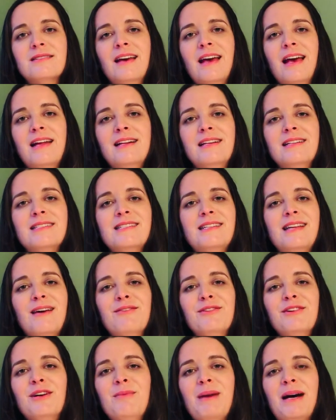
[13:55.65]
And it's
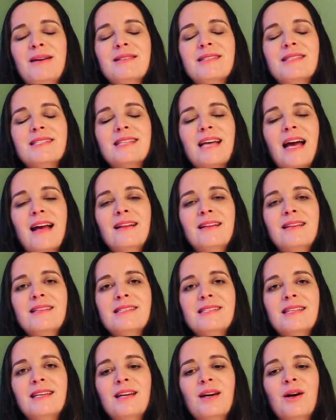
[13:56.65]
never about
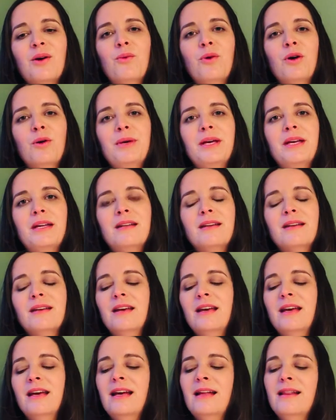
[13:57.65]
silencing a woman.
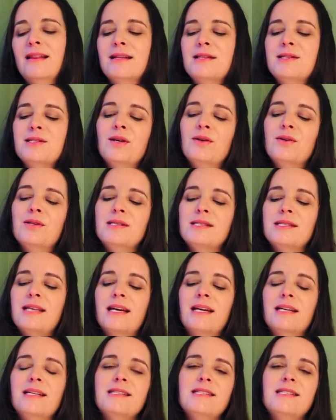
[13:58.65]
Let's go to 2